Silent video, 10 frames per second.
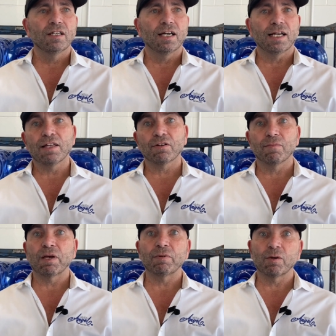And I thought
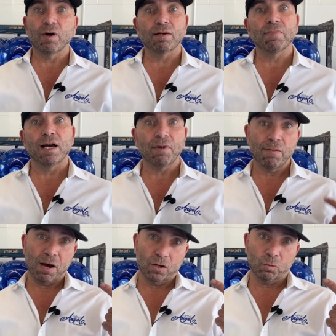maybe they want to buy my
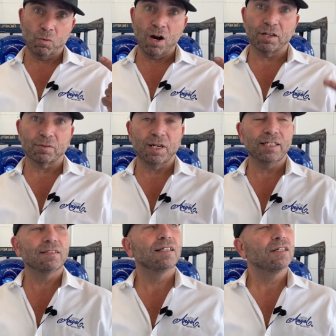bottled water, right?